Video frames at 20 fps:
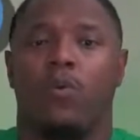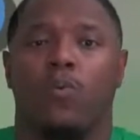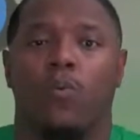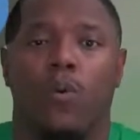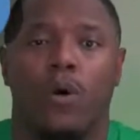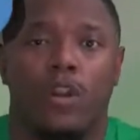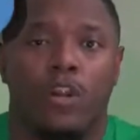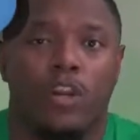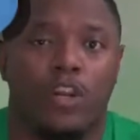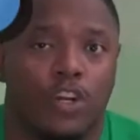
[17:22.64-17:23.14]

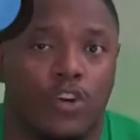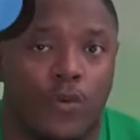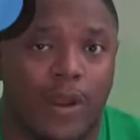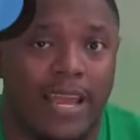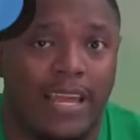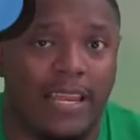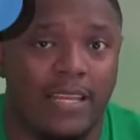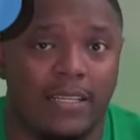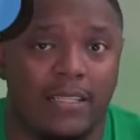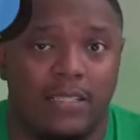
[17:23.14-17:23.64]
one of the
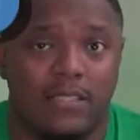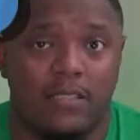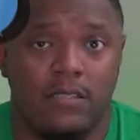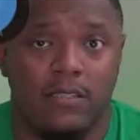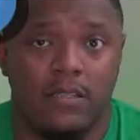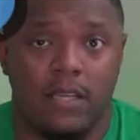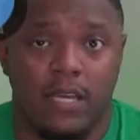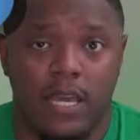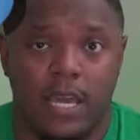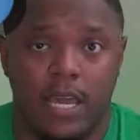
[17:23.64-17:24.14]
greatest
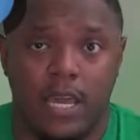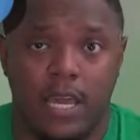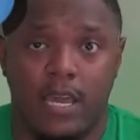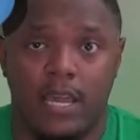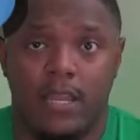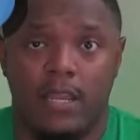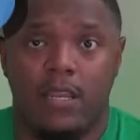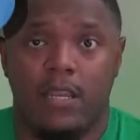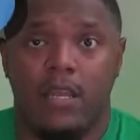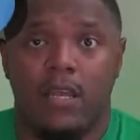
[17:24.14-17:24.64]

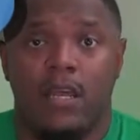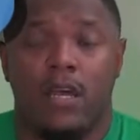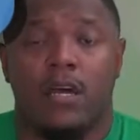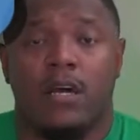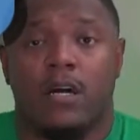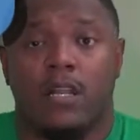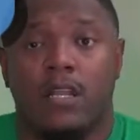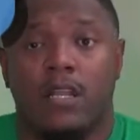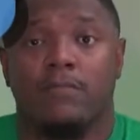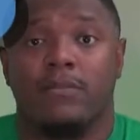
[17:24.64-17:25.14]
in
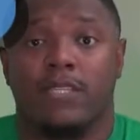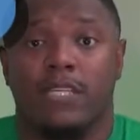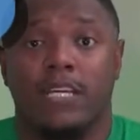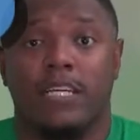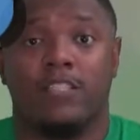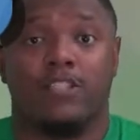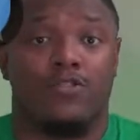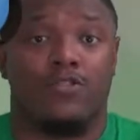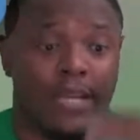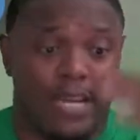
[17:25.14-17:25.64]
Clemson
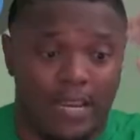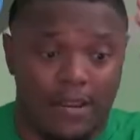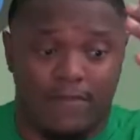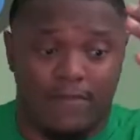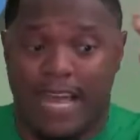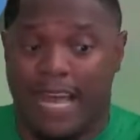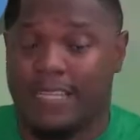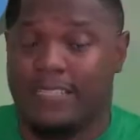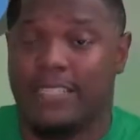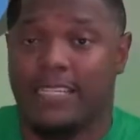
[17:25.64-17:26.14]
history." And if
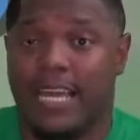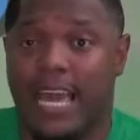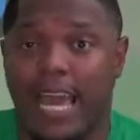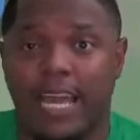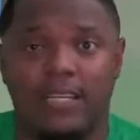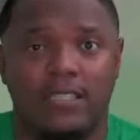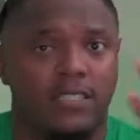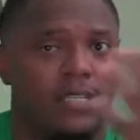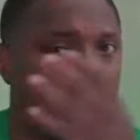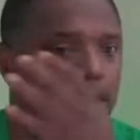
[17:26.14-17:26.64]
that's the
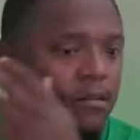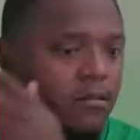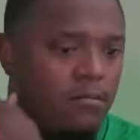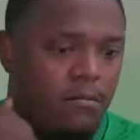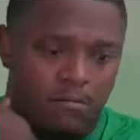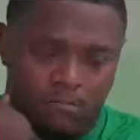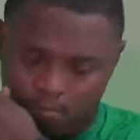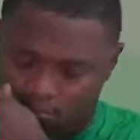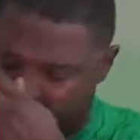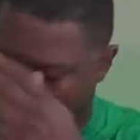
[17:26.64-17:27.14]
case, then
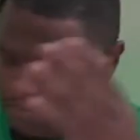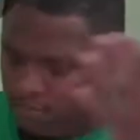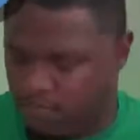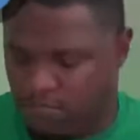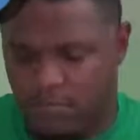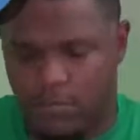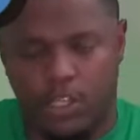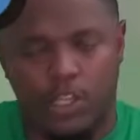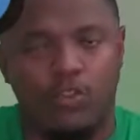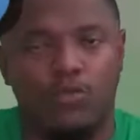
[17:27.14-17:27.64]

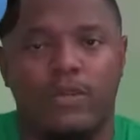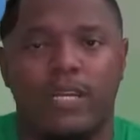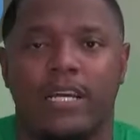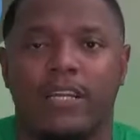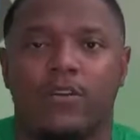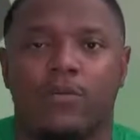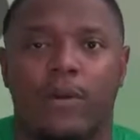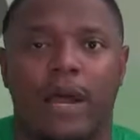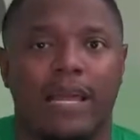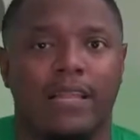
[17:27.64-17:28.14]
you
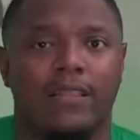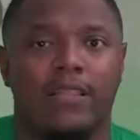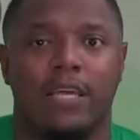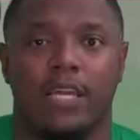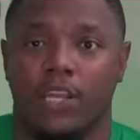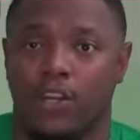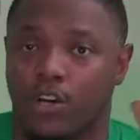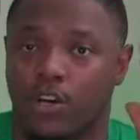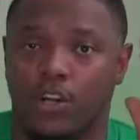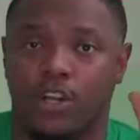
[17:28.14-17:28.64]
did the right
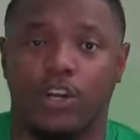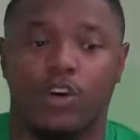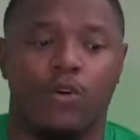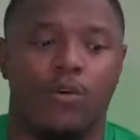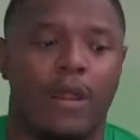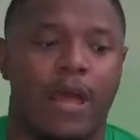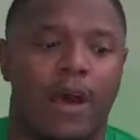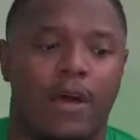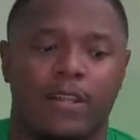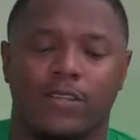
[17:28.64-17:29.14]
thing. You're going to
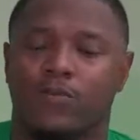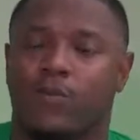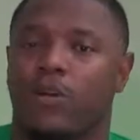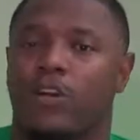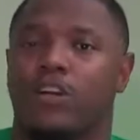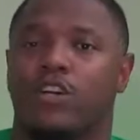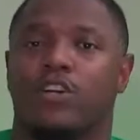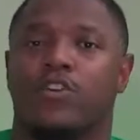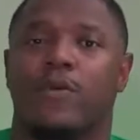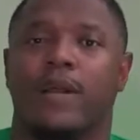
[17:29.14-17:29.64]
go down as
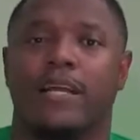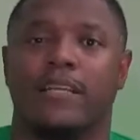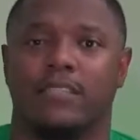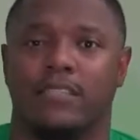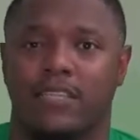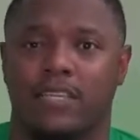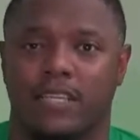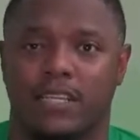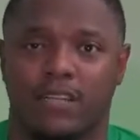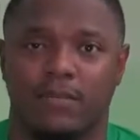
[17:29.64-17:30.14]
one of the
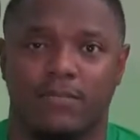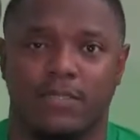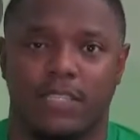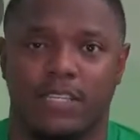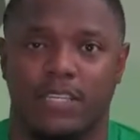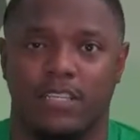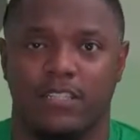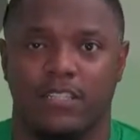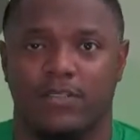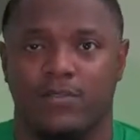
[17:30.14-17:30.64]
greats in
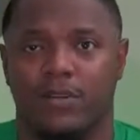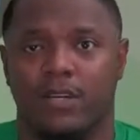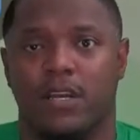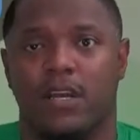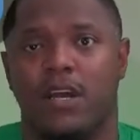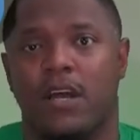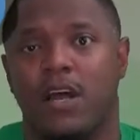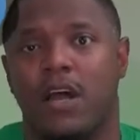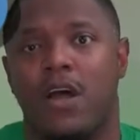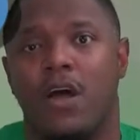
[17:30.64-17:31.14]
Clemson history.
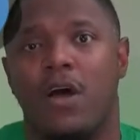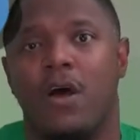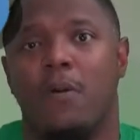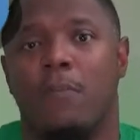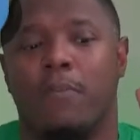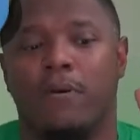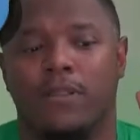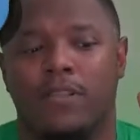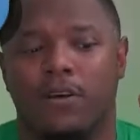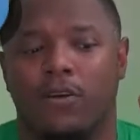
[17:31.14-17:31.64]

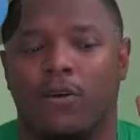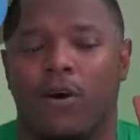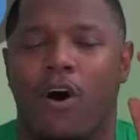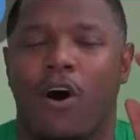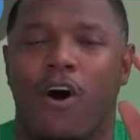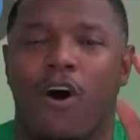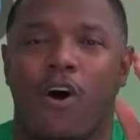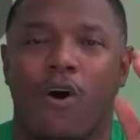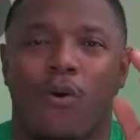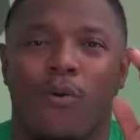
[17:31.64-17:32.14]
But there'll
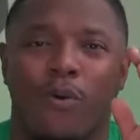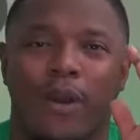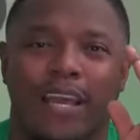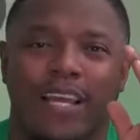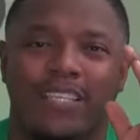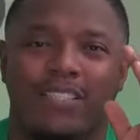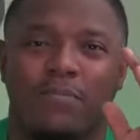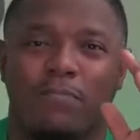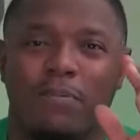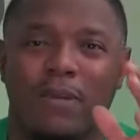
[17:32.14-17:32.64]

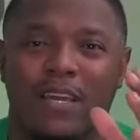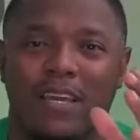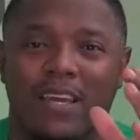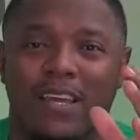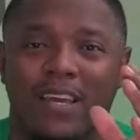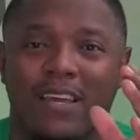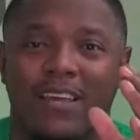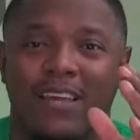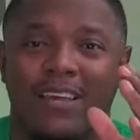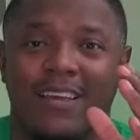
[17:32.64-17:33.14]
always
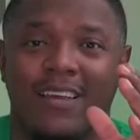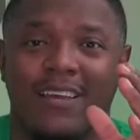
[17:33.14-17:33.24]
be